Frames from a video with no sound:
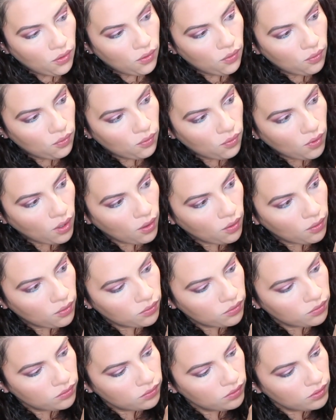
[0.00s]

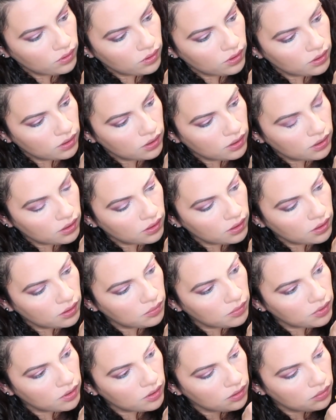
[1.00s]
Throne because it
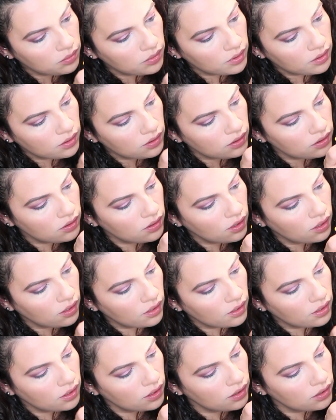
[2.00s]
seems to be the
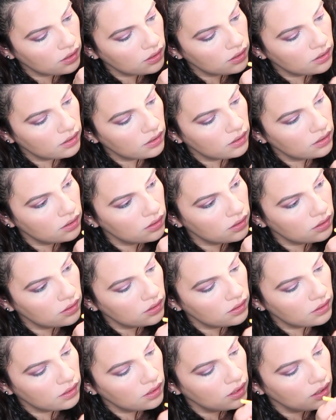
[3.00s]

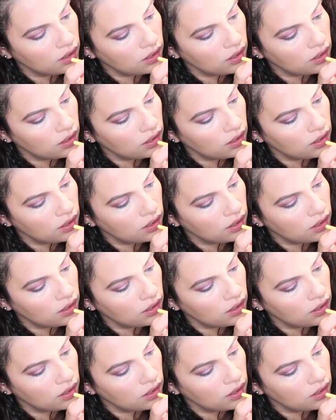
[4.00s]
darkest.